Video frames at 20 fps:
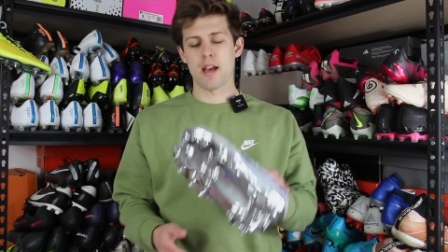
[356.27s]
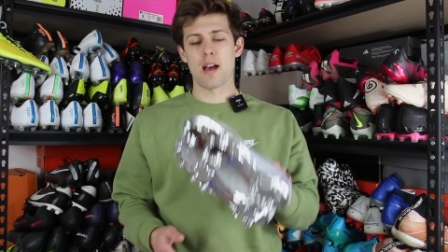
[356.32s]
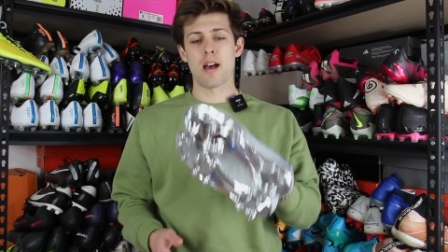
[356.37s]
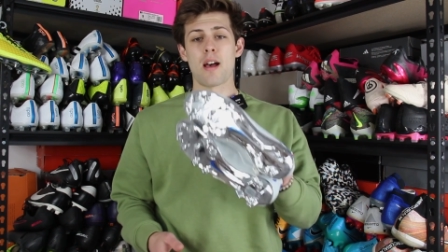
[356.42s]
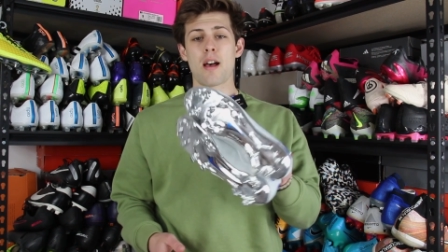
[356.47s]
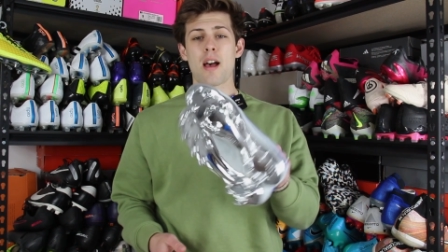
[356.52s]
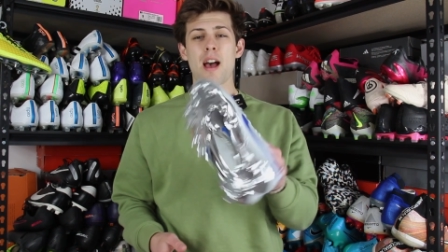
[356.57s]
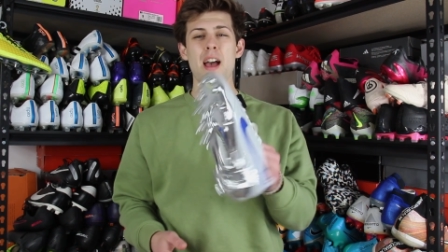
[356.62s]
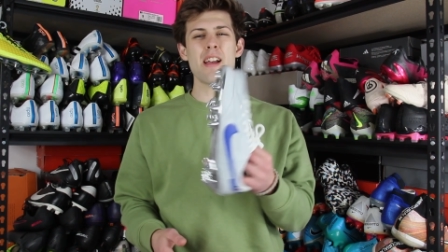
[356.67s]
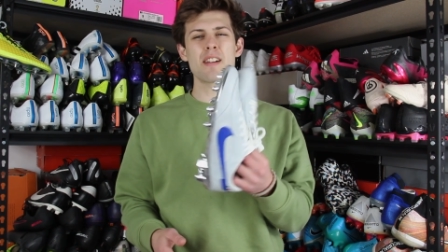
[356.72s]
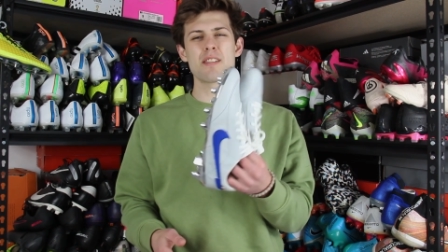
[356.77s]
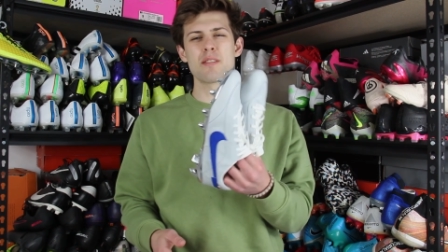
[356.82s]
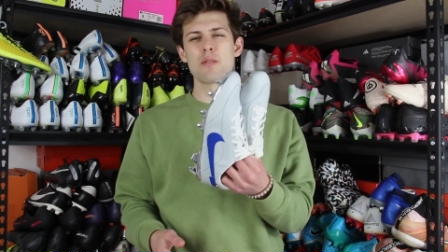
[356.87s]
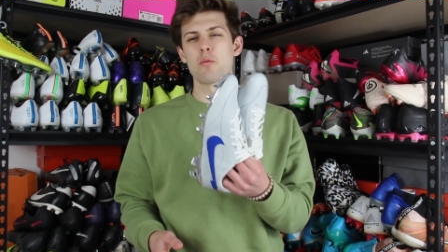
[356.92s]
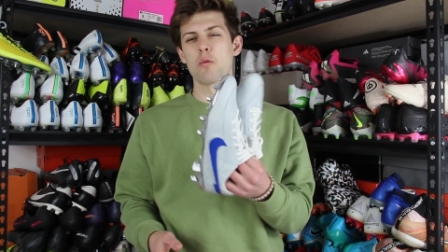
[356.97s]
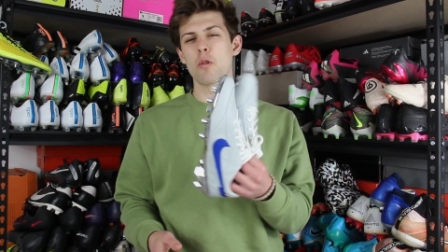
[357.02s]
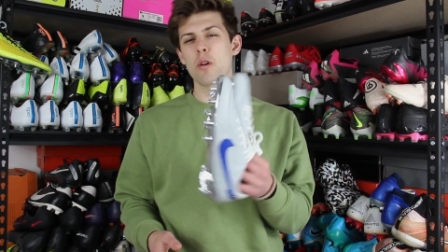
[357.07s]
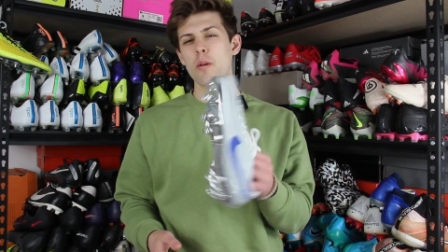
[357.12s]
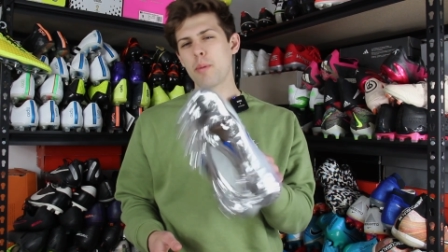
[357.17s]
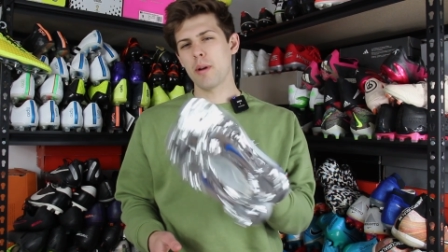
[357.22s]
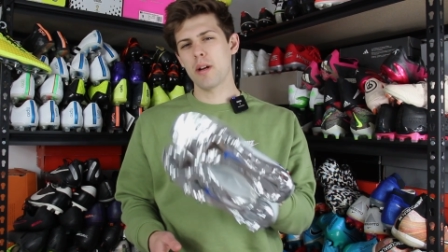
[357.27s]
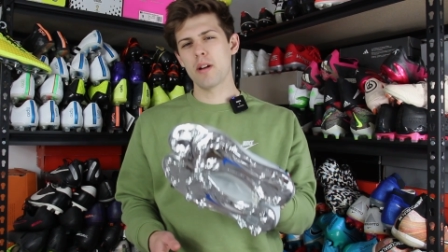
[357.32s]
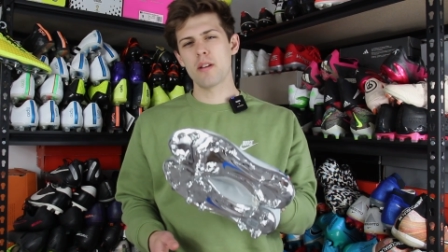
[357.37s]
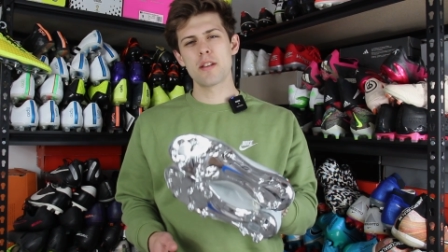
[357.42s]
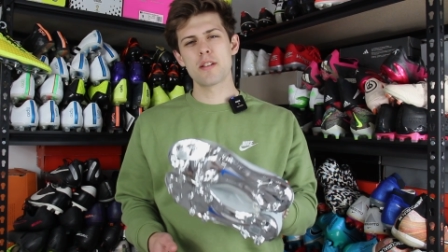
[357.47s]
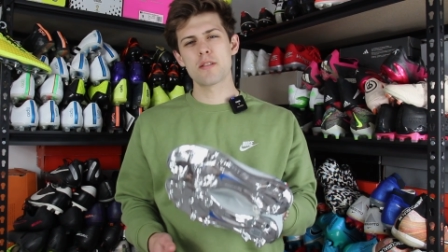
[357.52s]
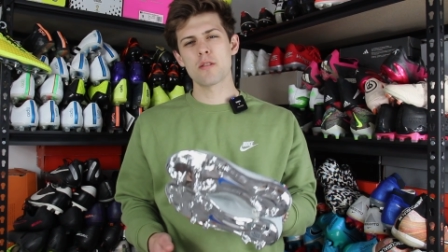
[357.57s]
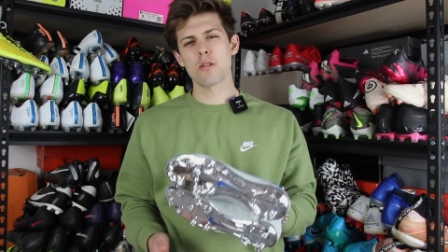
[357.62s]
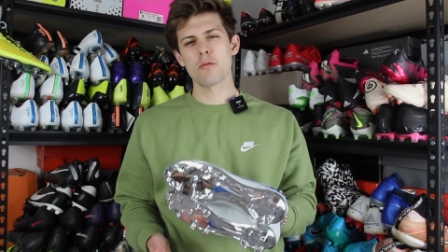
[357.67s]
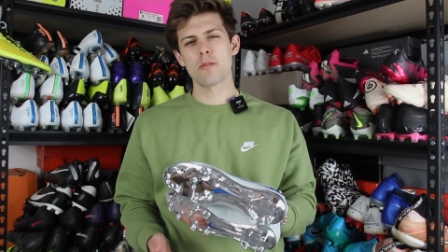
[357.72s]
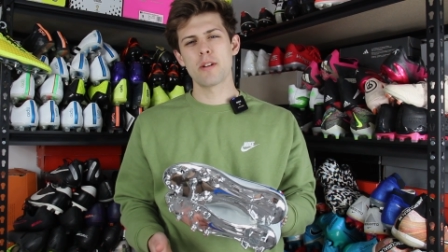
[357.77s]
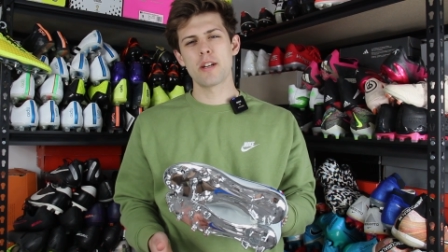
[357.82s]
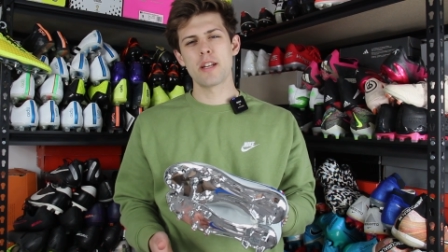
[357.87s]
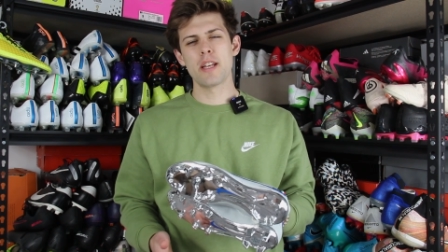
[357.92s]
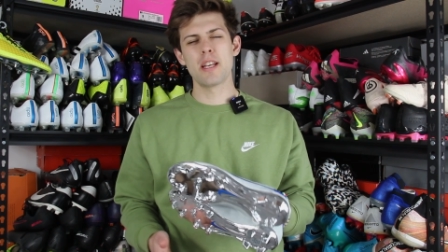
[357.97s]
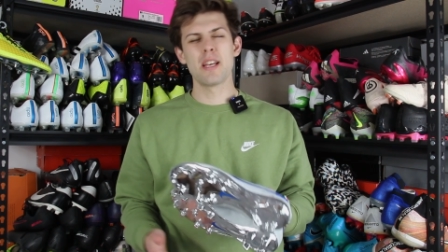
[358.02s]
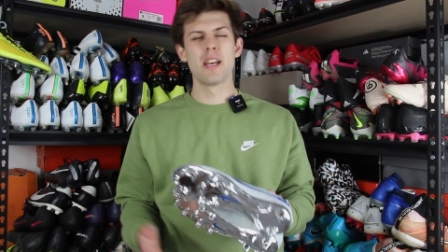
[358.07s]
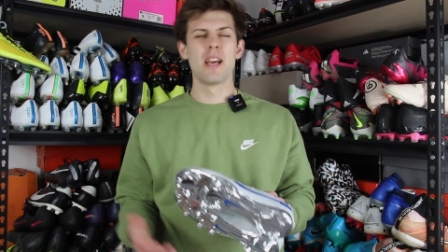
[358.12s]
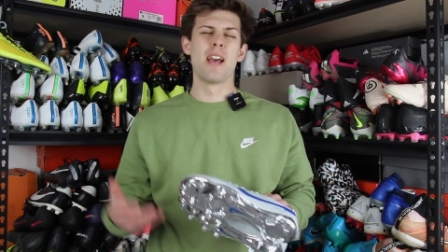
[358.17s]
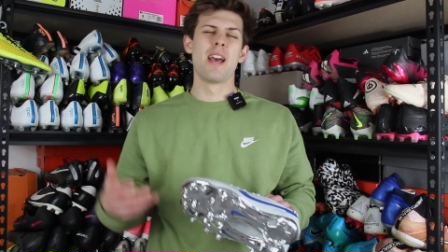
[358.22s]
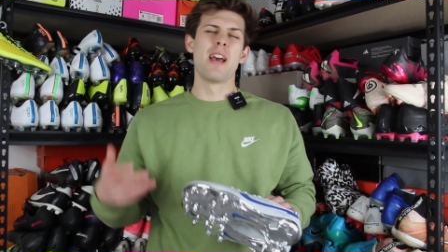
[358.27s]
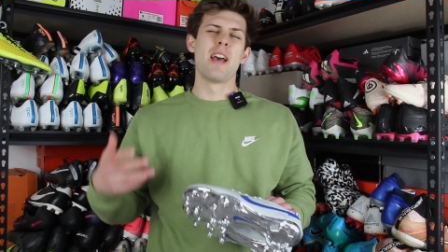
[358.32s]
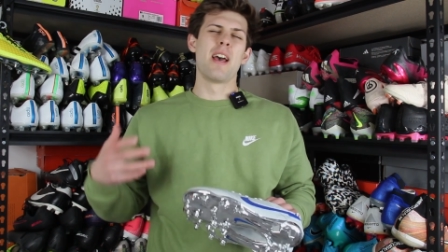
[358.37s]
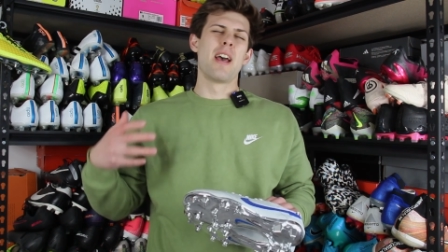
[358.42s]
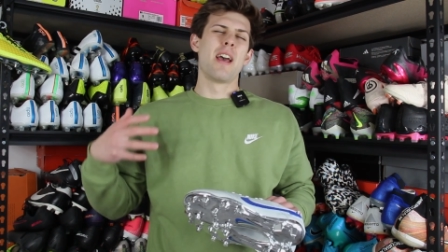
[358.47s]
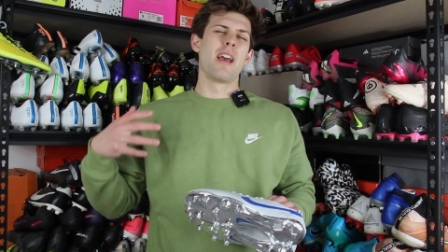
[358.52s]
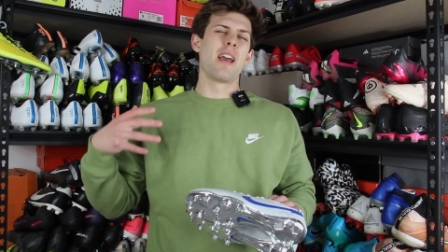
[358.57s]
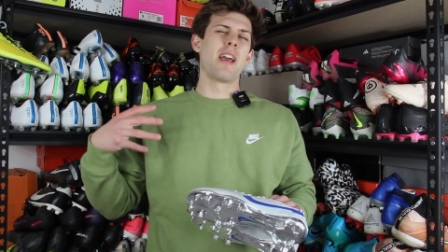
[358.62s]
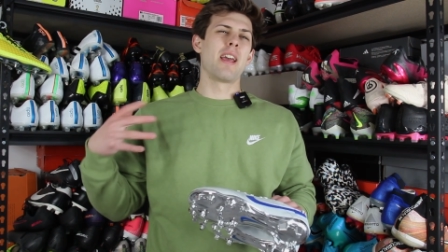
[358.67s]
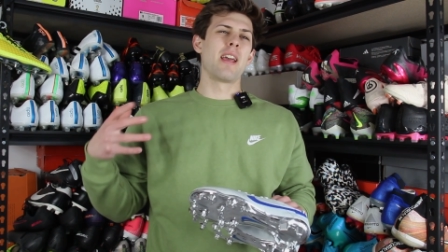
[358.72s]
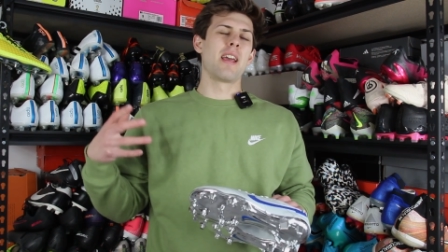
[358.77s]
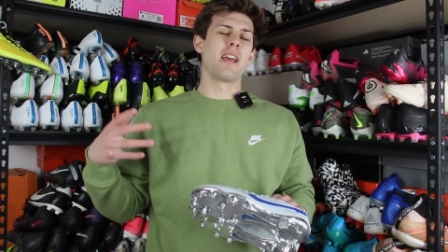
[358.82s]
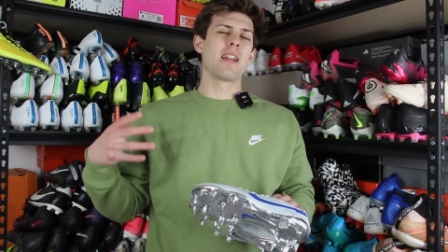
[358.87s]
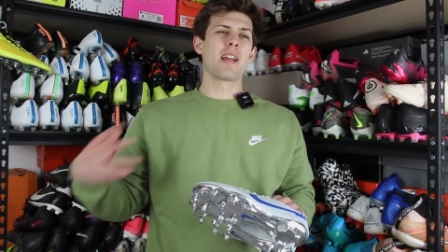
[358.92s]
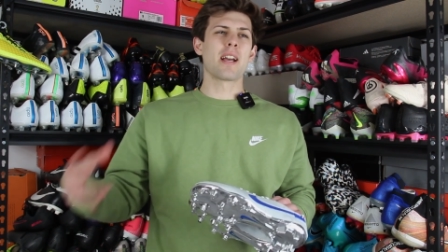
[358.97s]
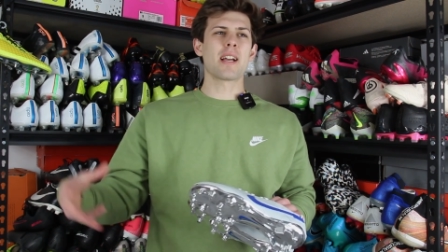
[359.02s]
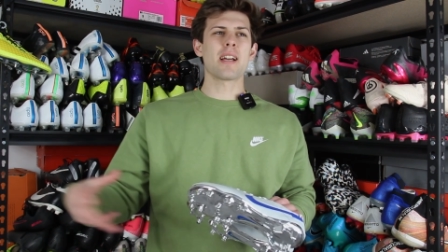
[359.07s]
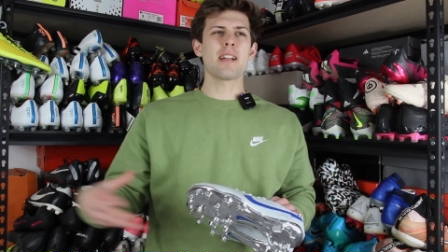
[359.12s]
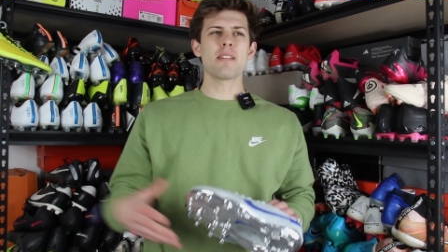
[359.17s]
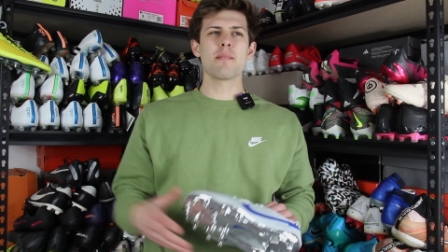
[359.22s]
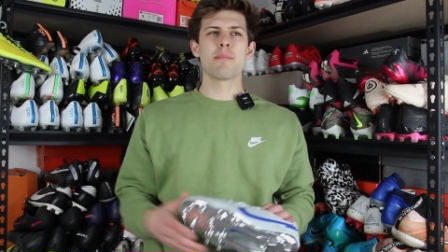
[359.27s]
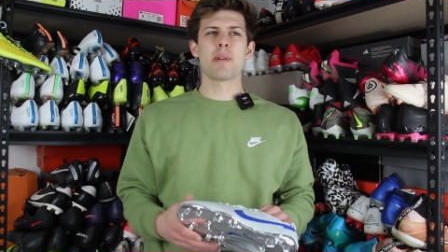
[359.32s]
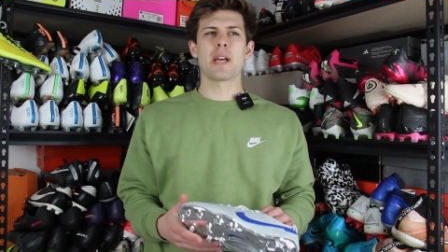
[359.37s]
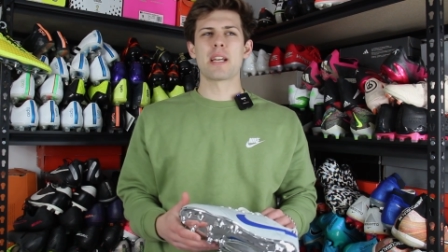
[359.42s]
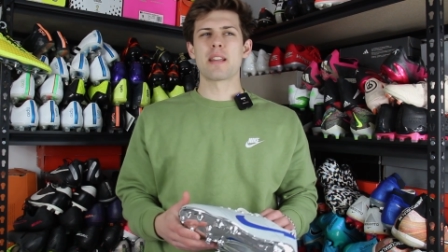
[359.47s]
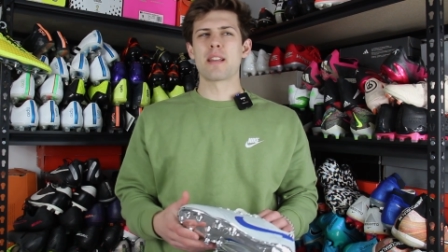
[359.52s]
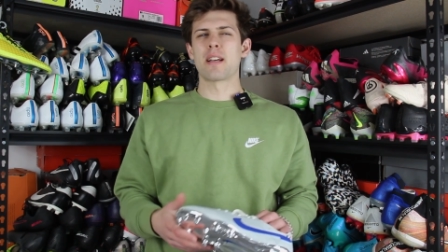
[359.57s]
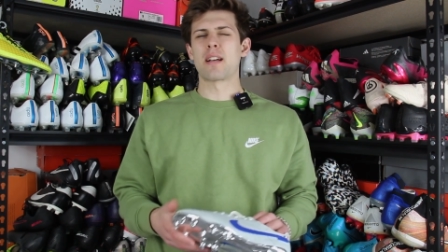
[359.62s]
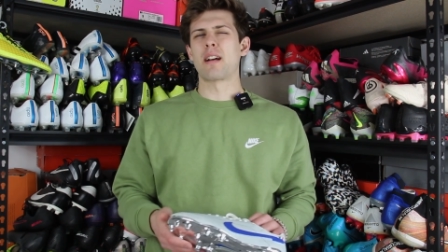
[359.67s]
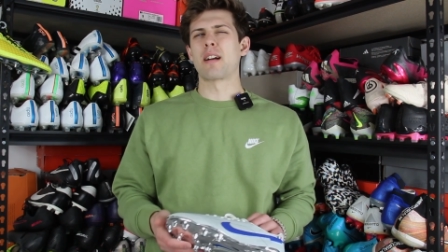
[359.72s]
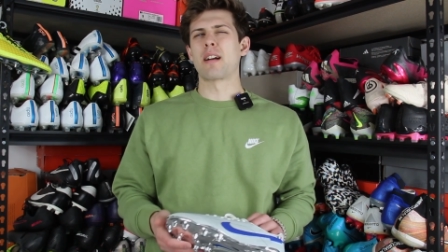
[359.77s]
I actually wore a pair of these already, and I got them back in like